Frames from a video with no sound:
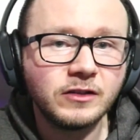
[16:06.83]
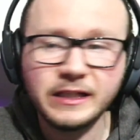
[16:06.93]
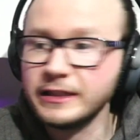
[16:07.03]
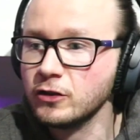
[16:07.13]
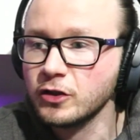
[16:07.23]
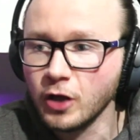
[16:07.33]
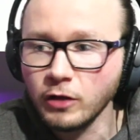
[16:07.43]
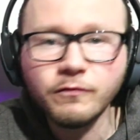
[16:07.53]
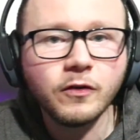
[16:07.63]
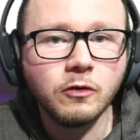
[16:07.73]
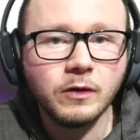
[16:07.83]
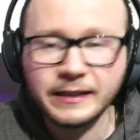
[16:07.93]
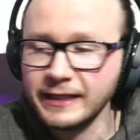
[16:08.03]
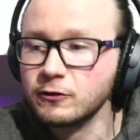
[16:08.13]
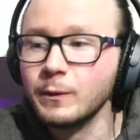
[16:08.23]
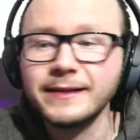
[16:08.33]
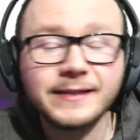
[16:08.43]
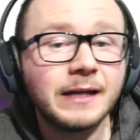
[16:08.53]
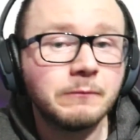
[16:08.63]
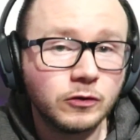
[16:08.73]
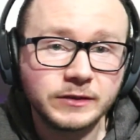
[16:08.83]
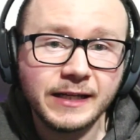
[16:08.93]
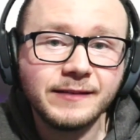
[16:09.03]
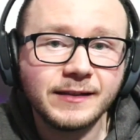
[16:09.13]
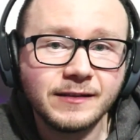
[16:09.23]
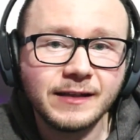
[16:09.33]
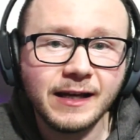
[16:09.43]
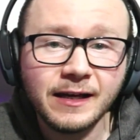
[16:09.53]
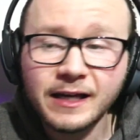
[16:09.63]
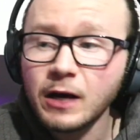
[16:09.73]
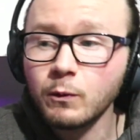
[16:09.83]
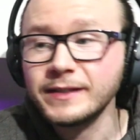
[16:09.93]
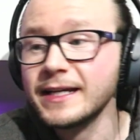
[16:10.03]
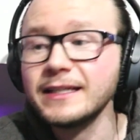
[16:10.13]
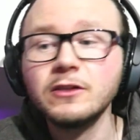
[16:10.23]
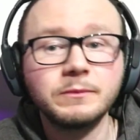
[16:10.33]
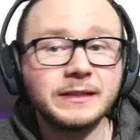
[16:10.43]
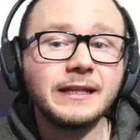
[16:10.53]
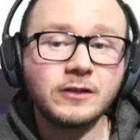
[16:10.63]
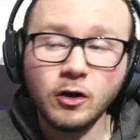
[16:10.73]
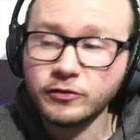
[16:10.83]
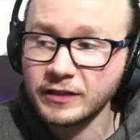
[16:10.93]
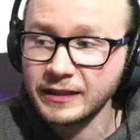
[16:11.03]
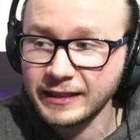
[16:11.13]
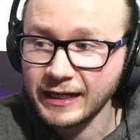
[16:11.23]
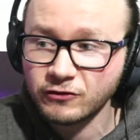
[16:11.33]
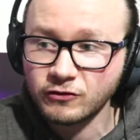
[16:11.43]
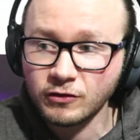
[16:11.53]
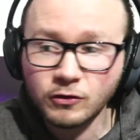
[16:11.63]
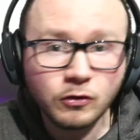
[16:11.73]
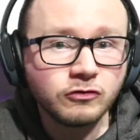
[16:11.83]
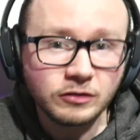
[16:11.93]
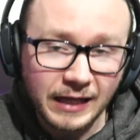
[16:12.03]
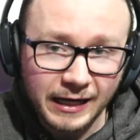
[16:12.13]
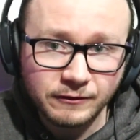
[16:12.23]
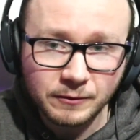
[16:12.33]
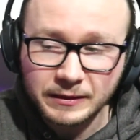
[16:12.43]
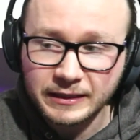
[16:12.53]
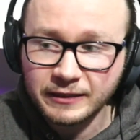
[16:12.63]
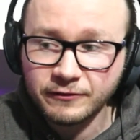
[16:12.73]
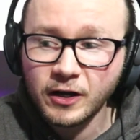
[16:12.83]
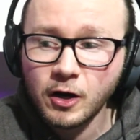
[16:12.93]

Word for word: He done a non-vote and he had to wait 10 more days, didn't there? Which ended up did costing an extra 100 lives, I believe.